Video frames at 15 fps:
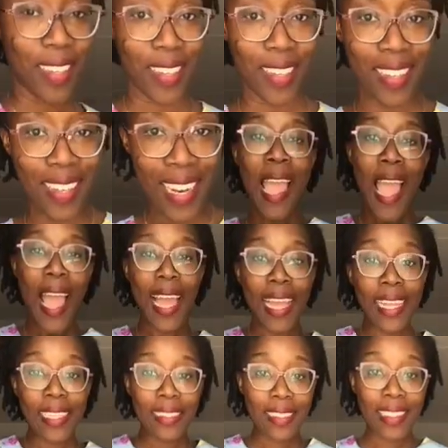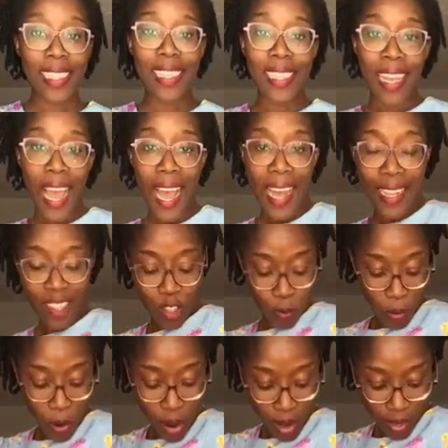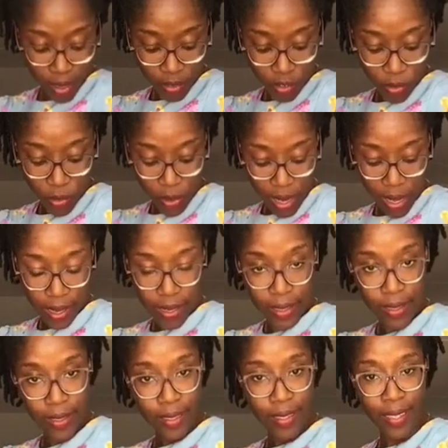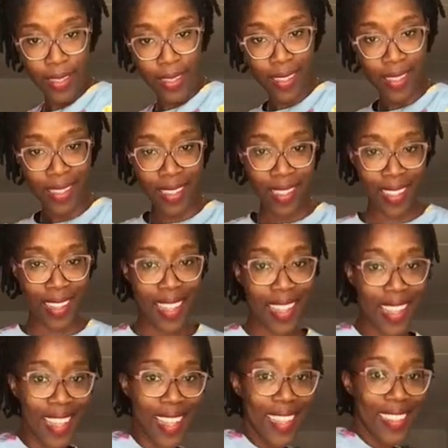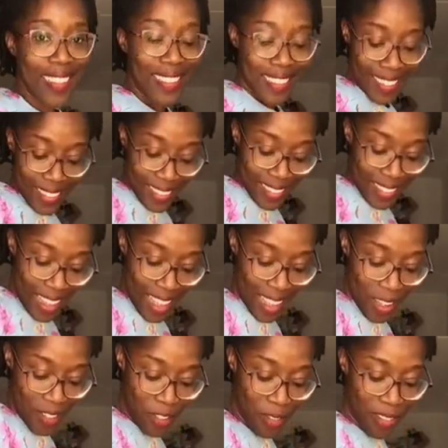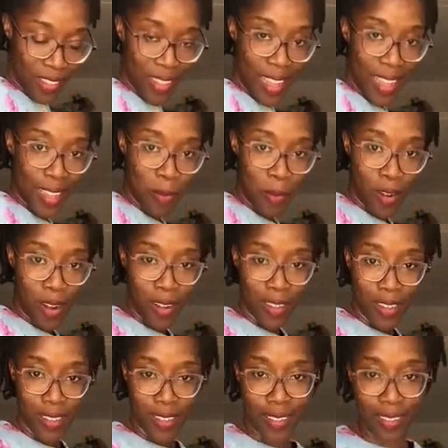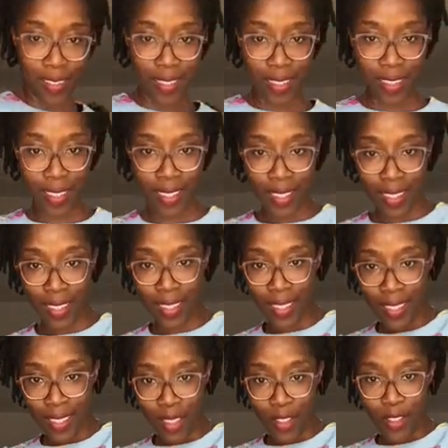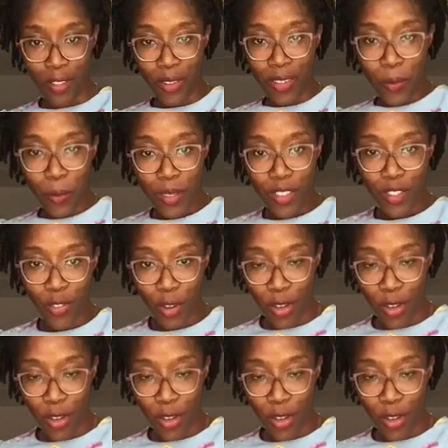good. And it has pockets, you guys. It does have side pockets, so which is